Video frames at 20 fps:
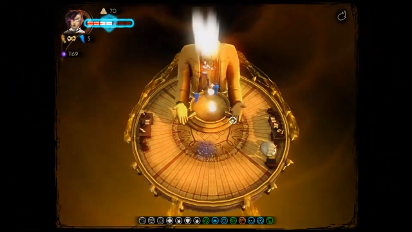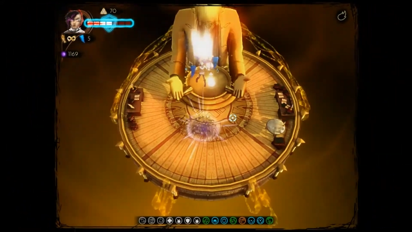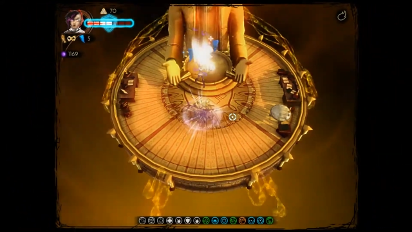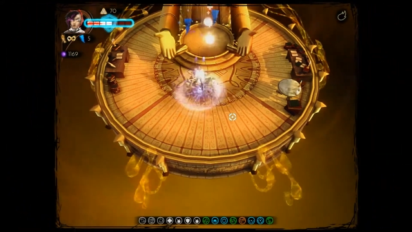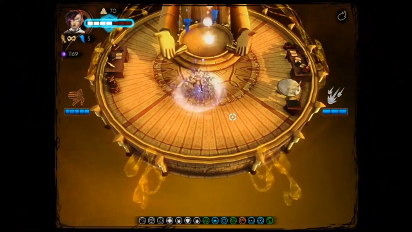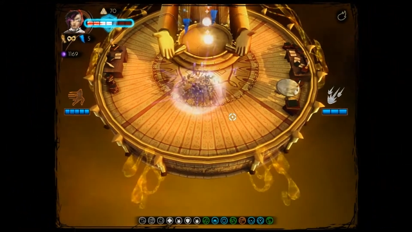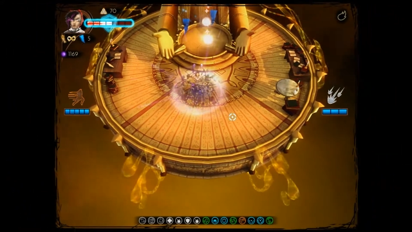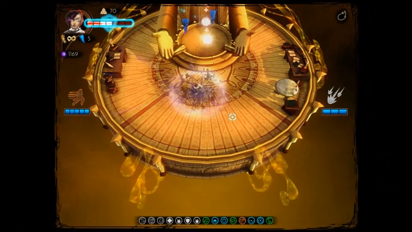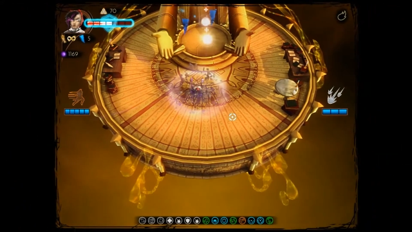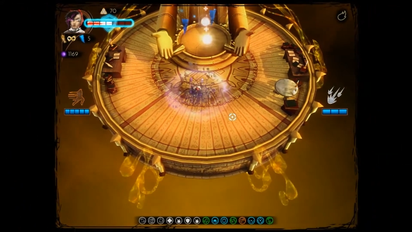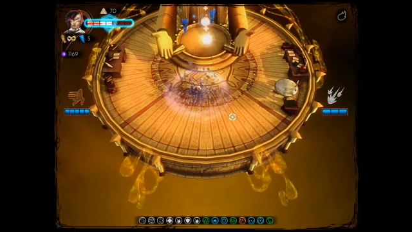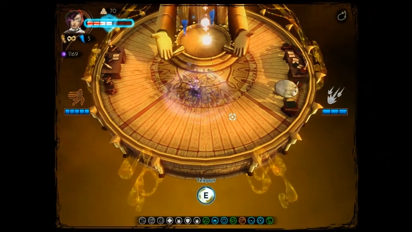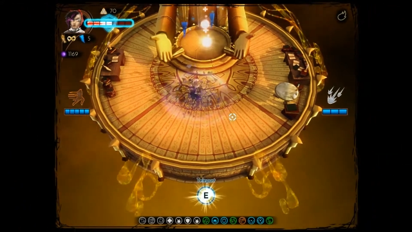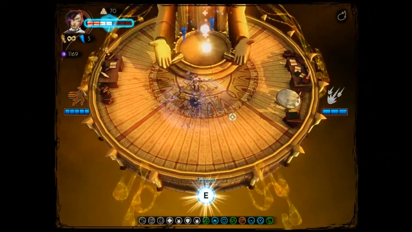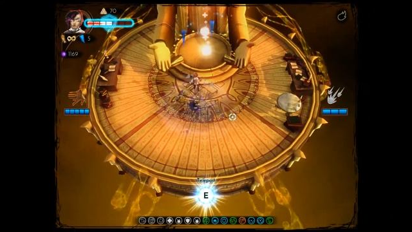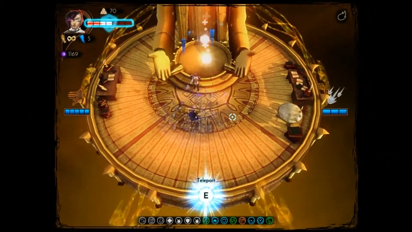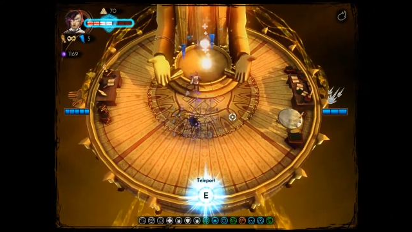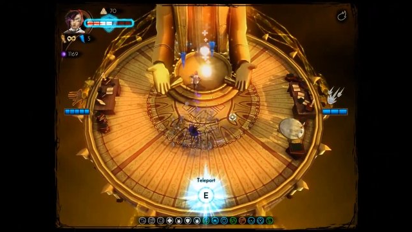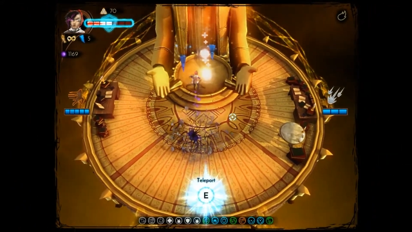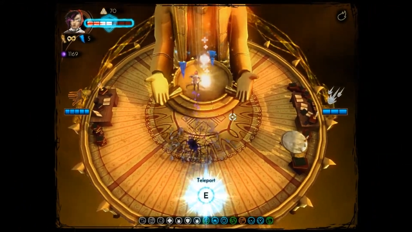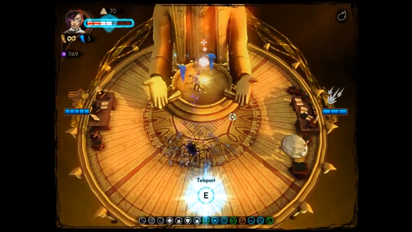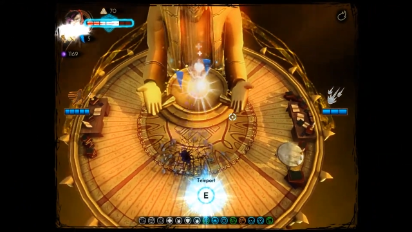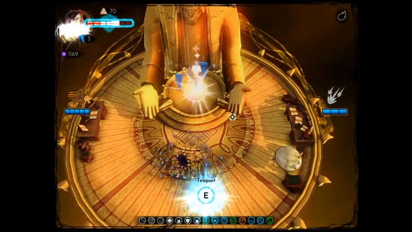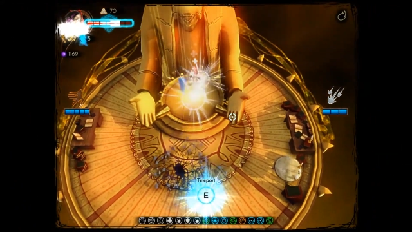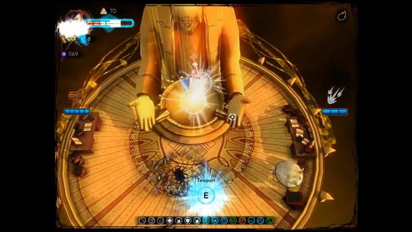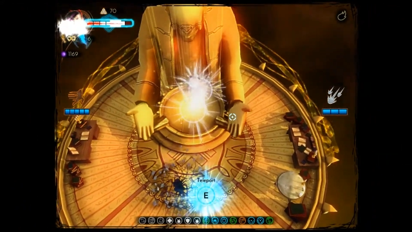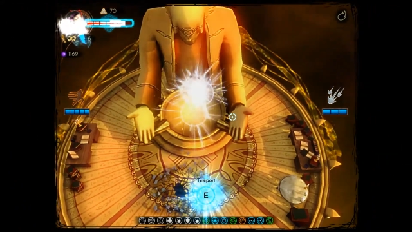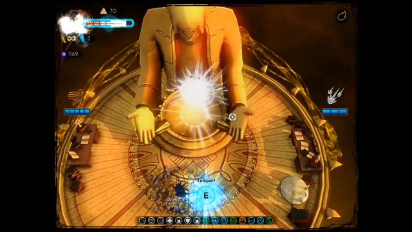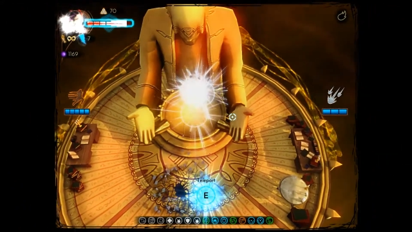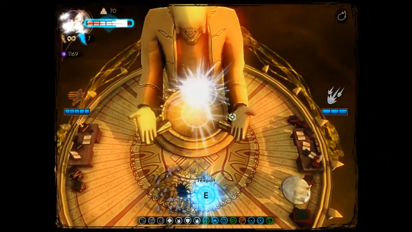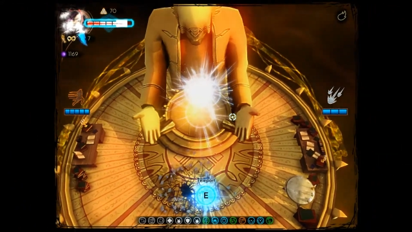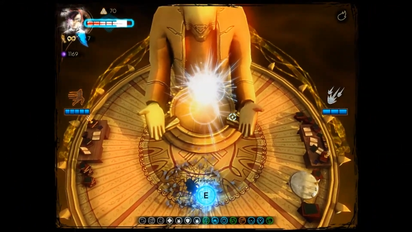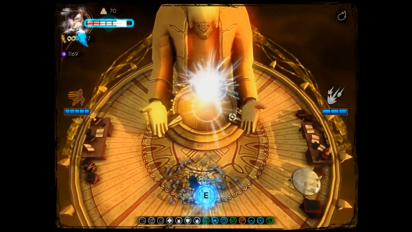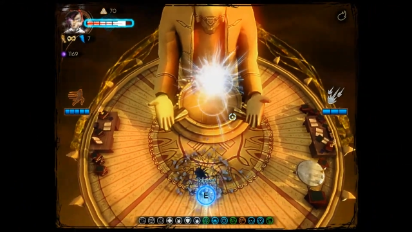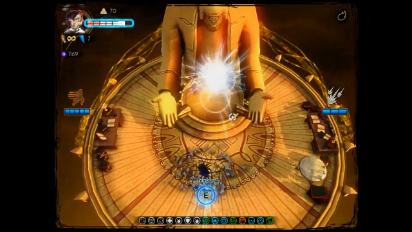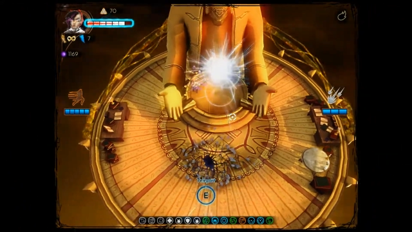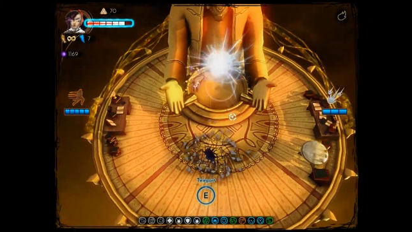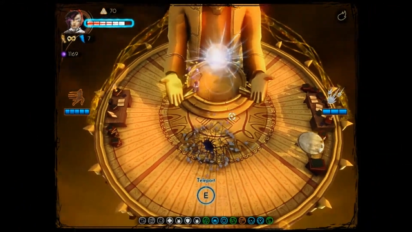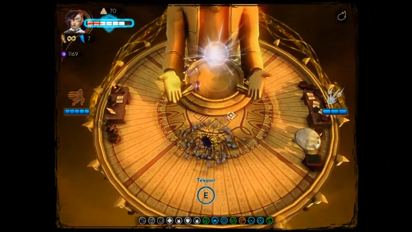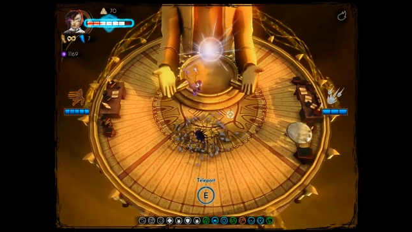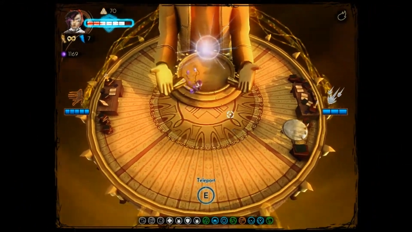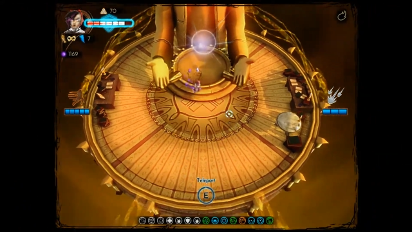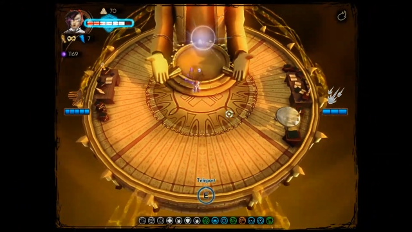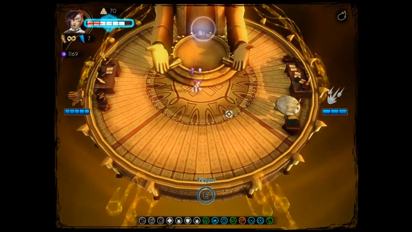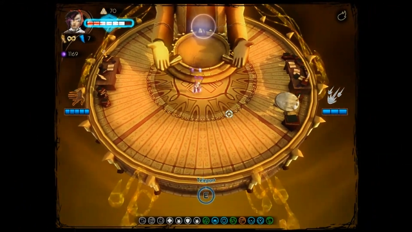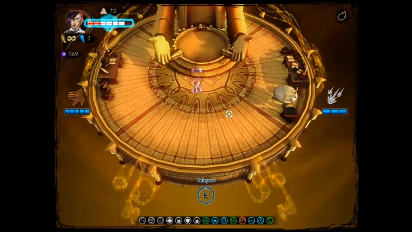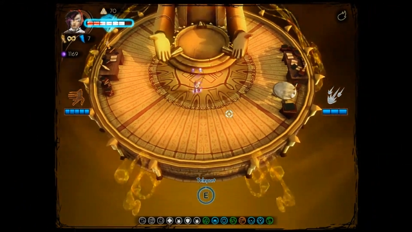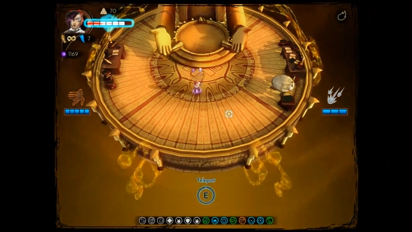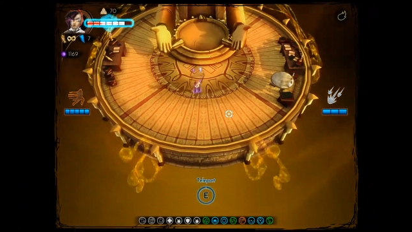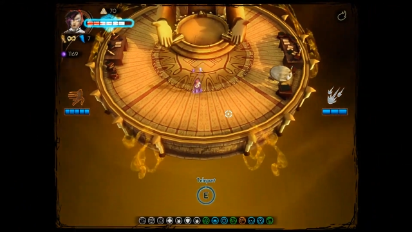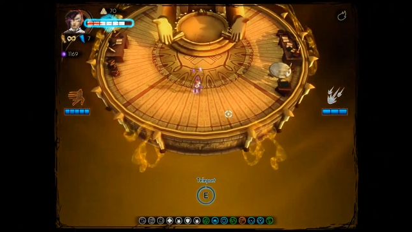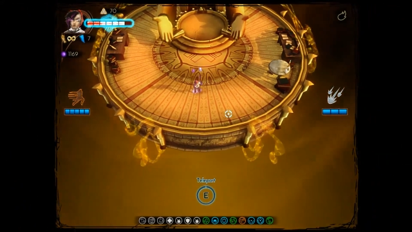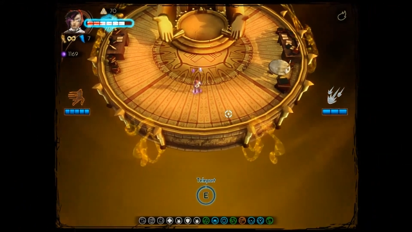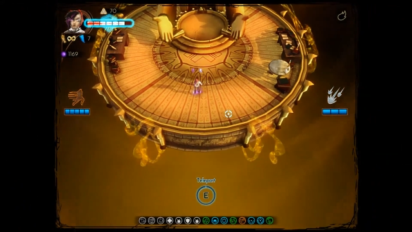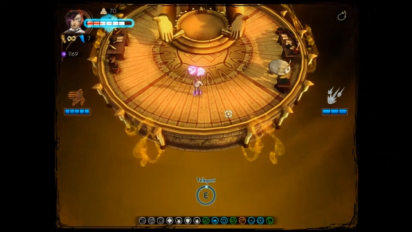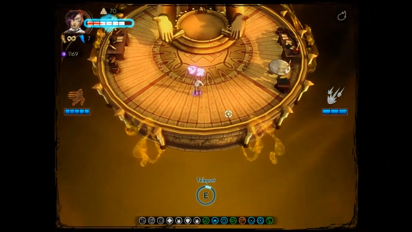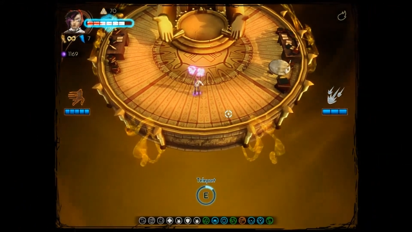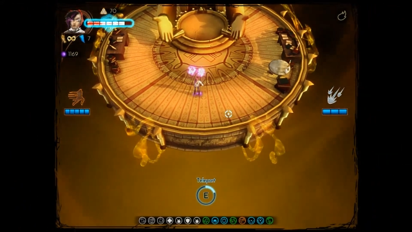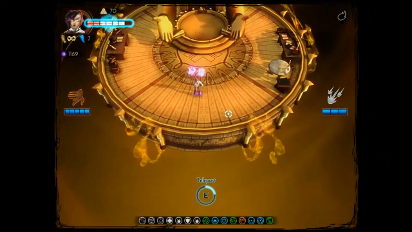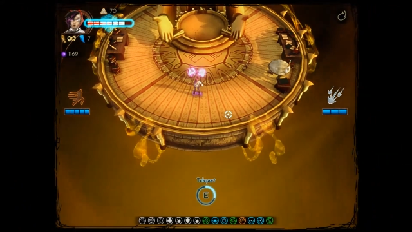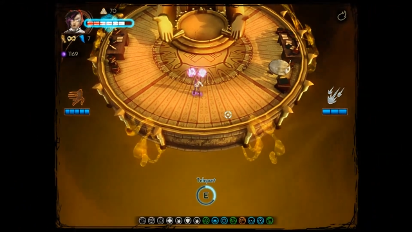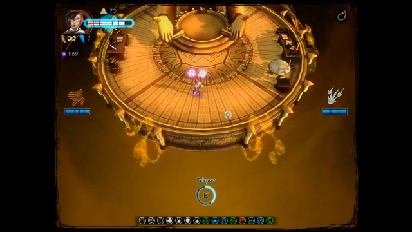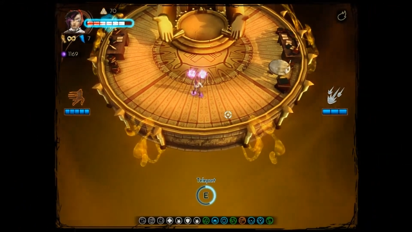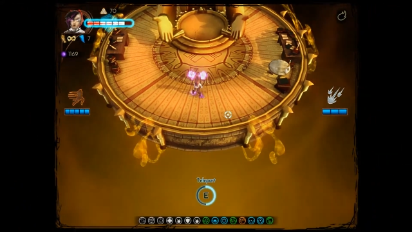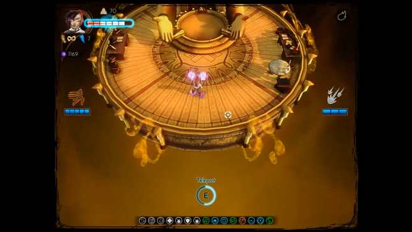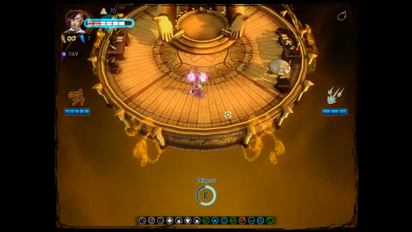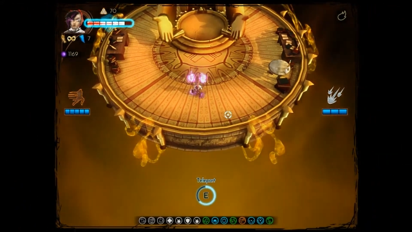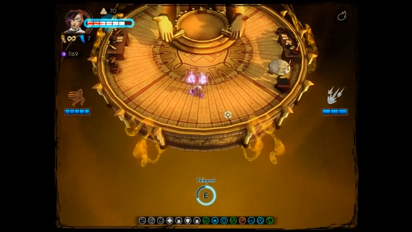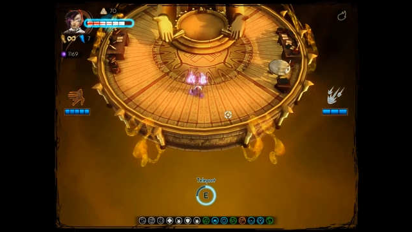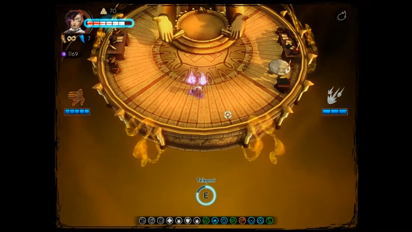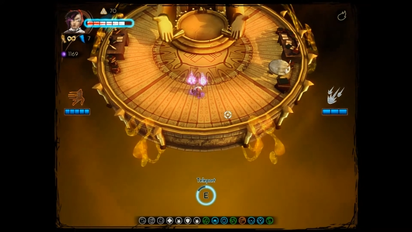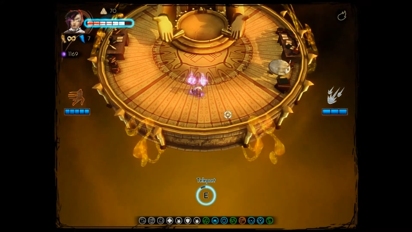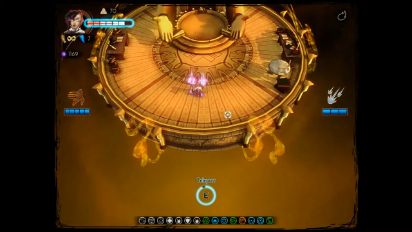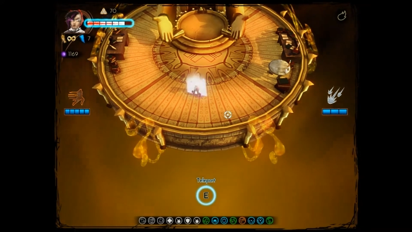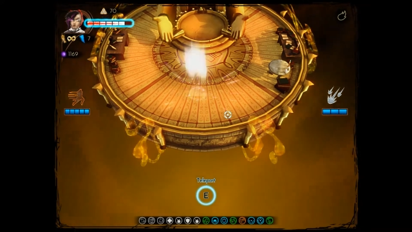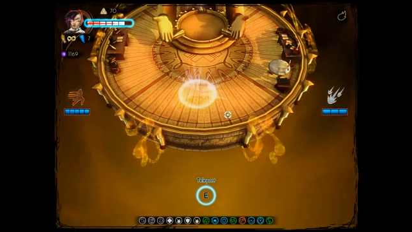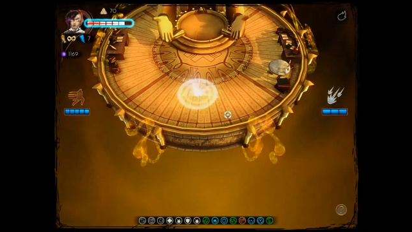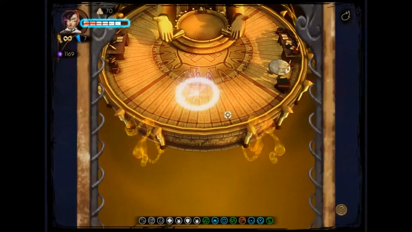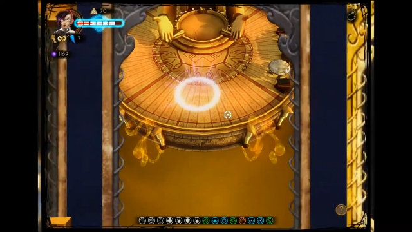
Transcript: [unreadable: no face in view]